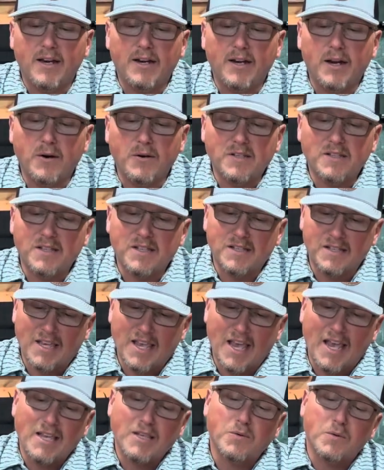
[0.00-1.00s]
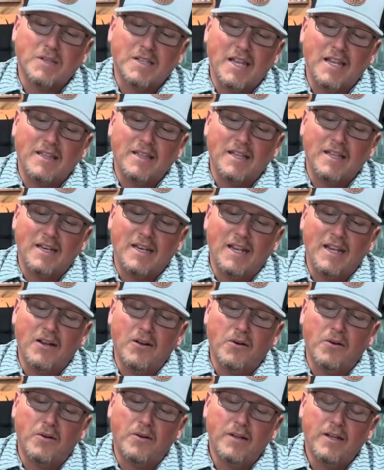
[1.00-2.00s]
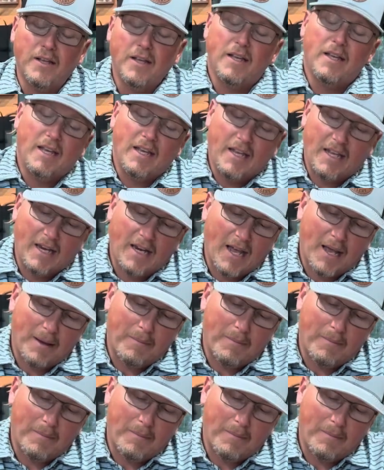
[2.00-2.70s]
noticed this case was in the deal, and I